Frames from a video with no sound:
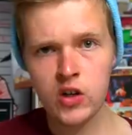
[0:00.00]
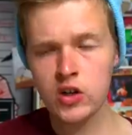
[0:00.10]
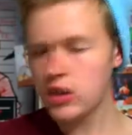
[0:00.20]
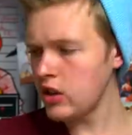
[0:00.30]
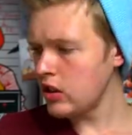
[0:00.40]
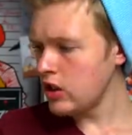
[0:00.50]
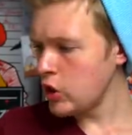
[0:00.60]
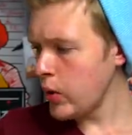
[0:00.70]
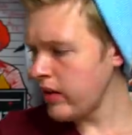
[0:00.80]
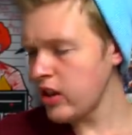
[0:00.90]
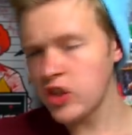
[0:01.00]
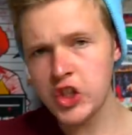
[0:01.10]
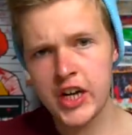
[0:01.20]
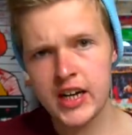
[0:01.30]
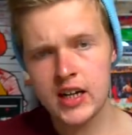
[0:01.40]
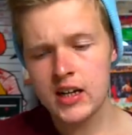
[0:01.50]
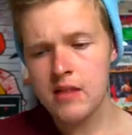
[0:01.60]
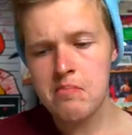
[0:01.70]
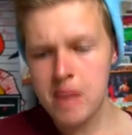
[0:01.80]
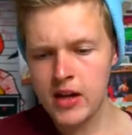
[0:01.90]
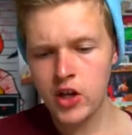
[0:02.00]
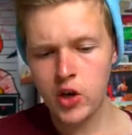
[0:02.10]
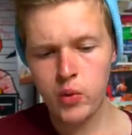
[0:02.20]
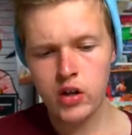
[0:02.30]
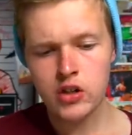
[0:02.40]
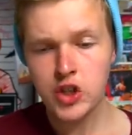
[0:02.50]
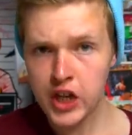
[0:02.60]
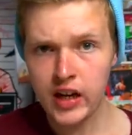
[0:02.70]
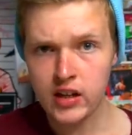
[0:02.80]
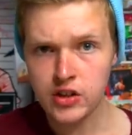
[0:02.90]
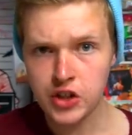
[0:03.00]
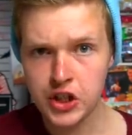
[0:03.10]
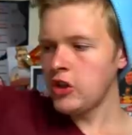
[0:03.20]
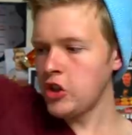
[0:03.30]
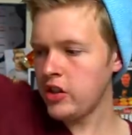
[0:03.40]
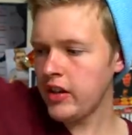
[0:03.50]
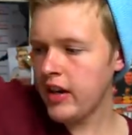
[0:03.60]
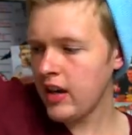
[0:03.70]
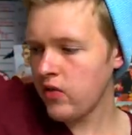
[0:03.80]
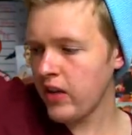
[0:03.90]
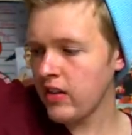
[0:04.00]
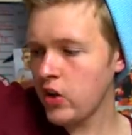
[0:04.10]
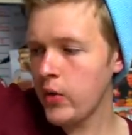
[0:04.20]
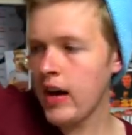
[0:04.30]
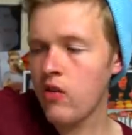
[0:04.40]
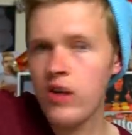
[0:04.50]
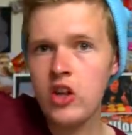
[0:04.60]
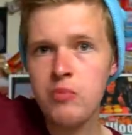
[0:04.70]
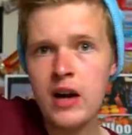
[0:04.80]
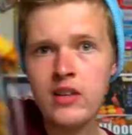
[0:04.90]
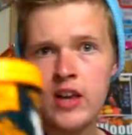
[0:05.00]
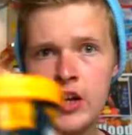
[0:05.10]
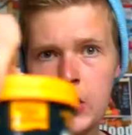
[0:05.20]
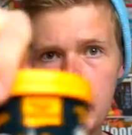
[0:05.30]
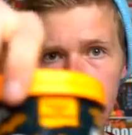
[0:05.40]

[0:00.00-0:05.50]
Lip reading: hot Twisted Chick menu challenge. Just in case things do get really spicy, I do